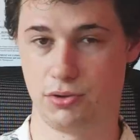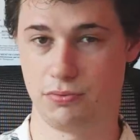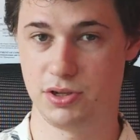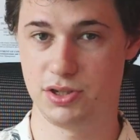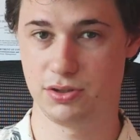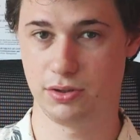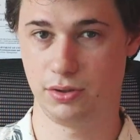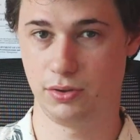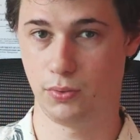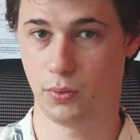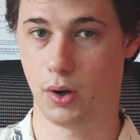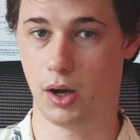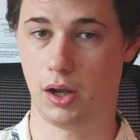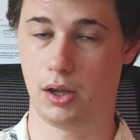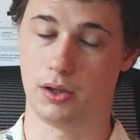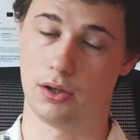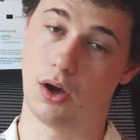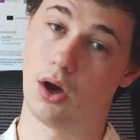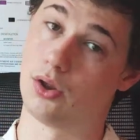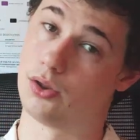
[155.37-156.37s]
reason
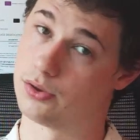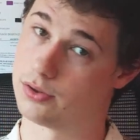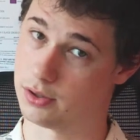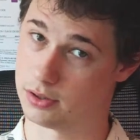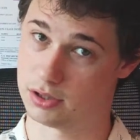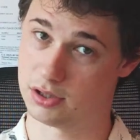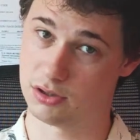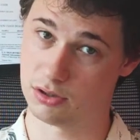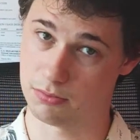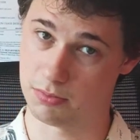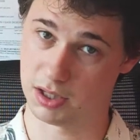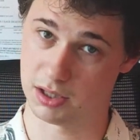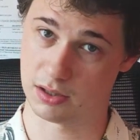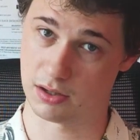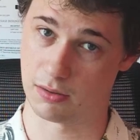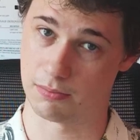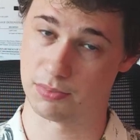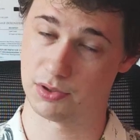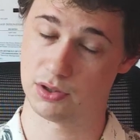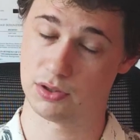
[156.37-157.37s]
why on 32-bit
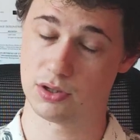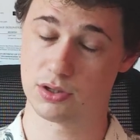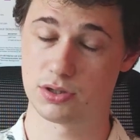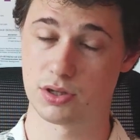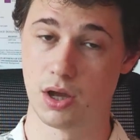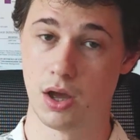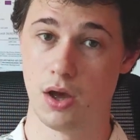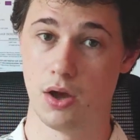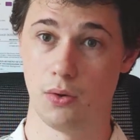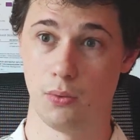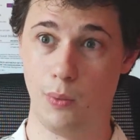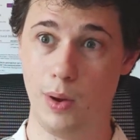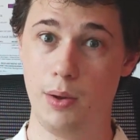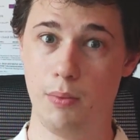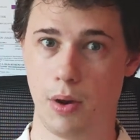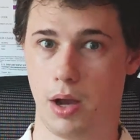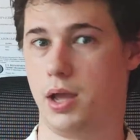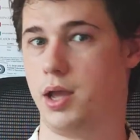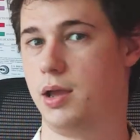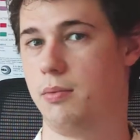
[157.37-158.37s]
computers we
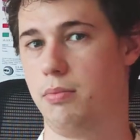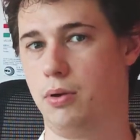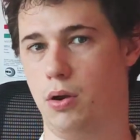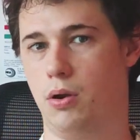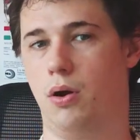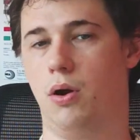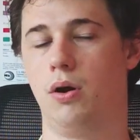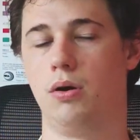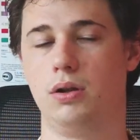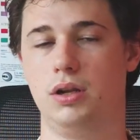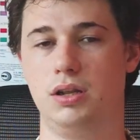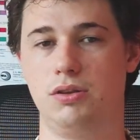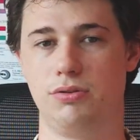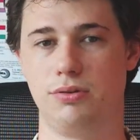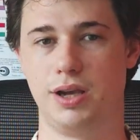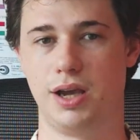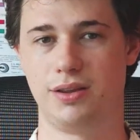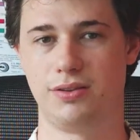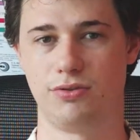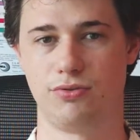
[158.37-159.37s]
were able only to
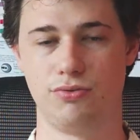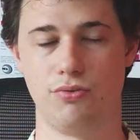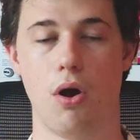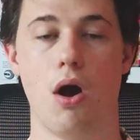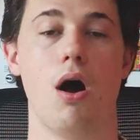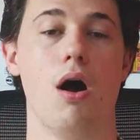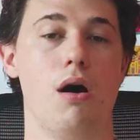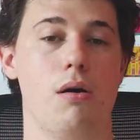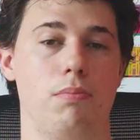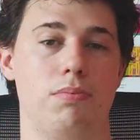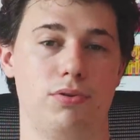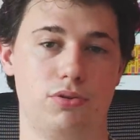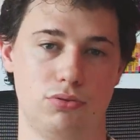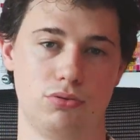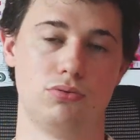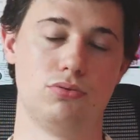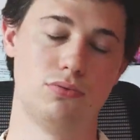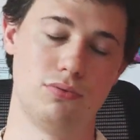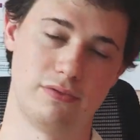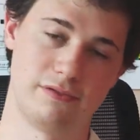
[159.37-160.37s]
get to up
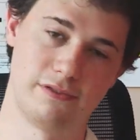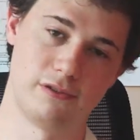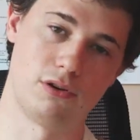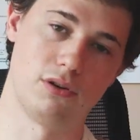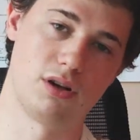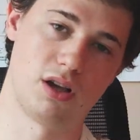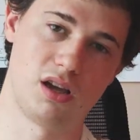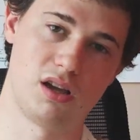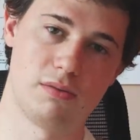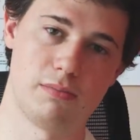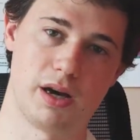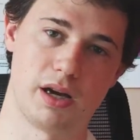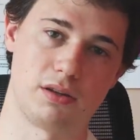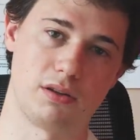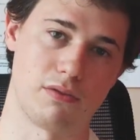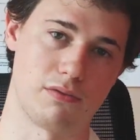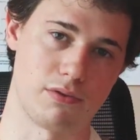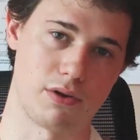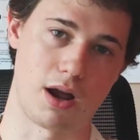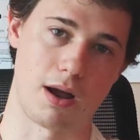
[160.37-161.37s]
to 4 GB
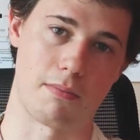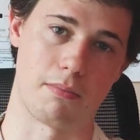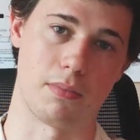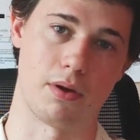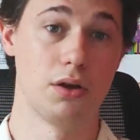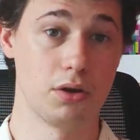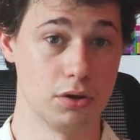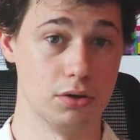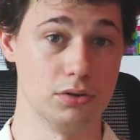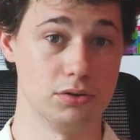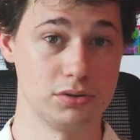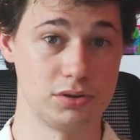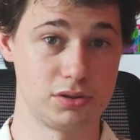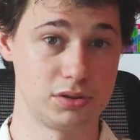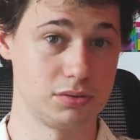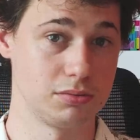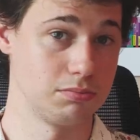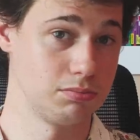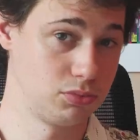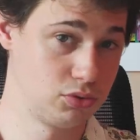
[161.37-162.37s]
of RAM,
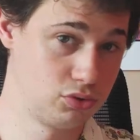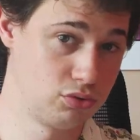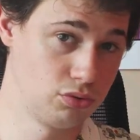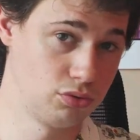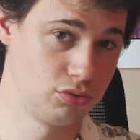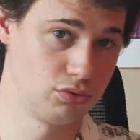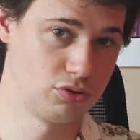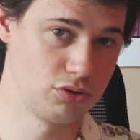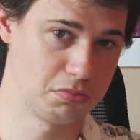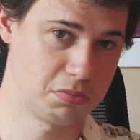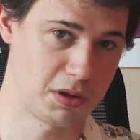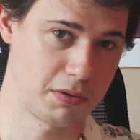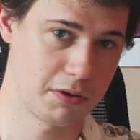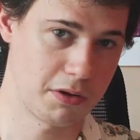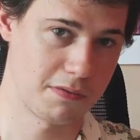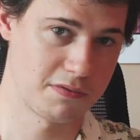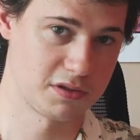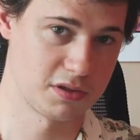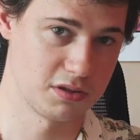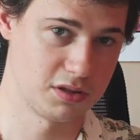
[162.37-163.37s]
because 2 to the power
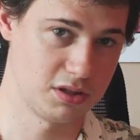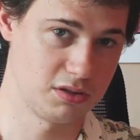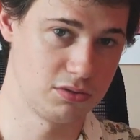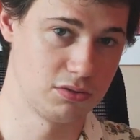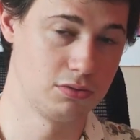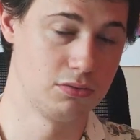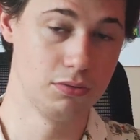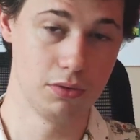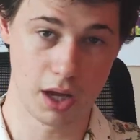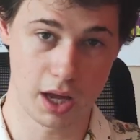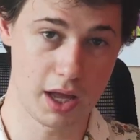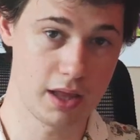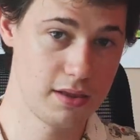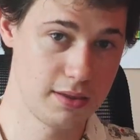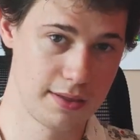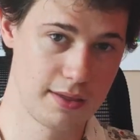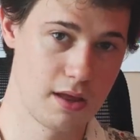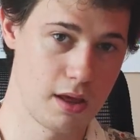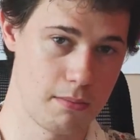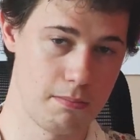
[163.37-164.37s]
of 32
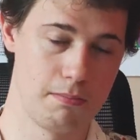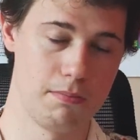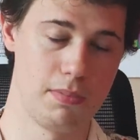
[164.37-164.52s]
ends up